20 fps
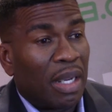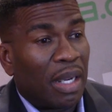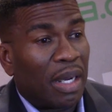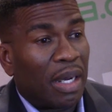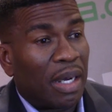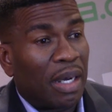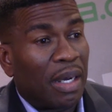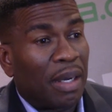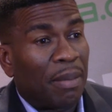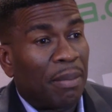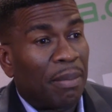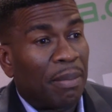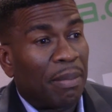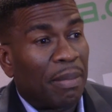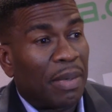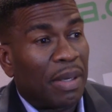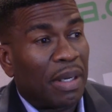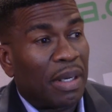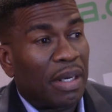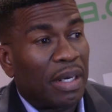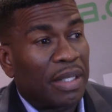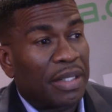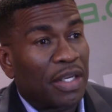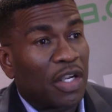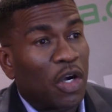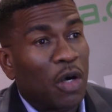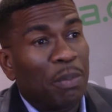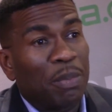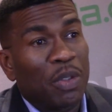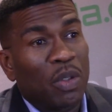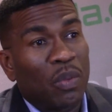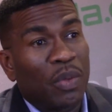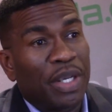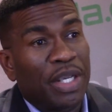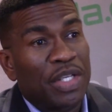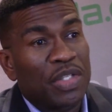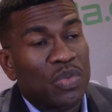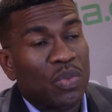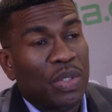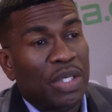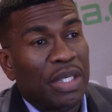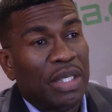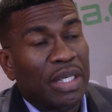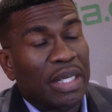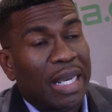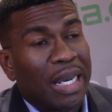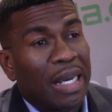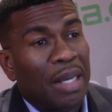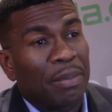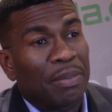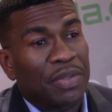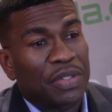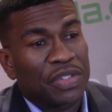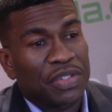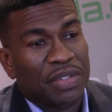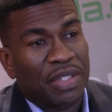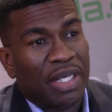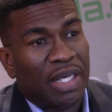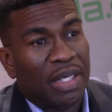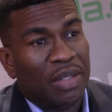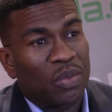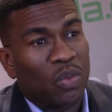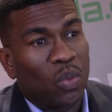Um, and a couple of ways we accomplish that.